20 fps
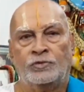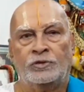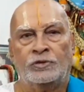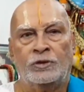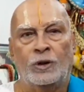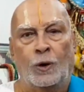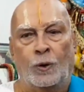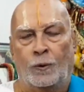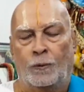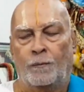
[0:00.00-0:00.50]

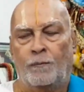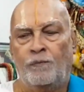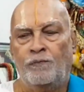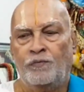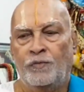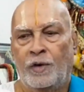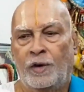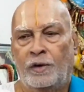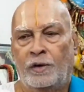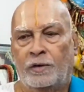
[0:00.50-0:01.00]
Now,
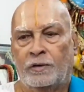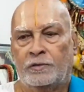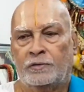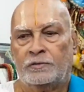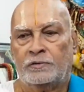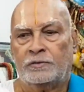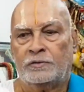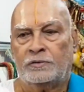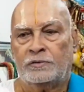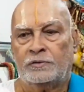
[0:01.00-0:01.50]

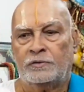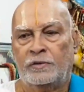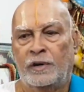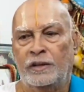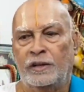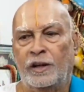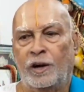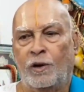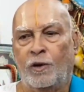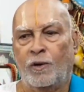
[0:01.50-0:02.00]
when
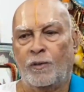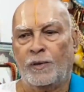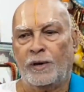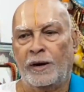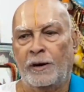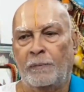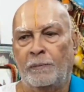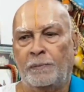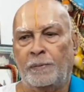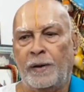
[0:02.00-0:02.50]
the Roman
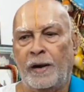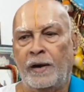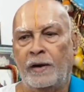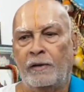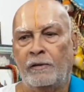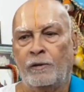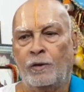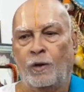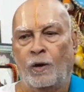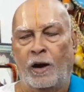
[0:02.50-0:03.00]

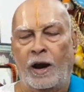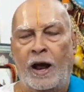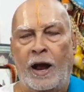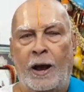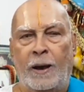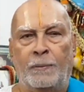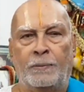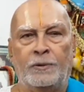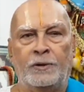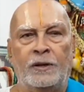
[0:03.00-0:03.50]
Empire
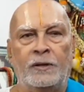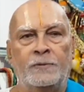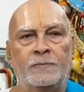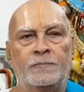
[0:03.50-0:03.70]
collapsed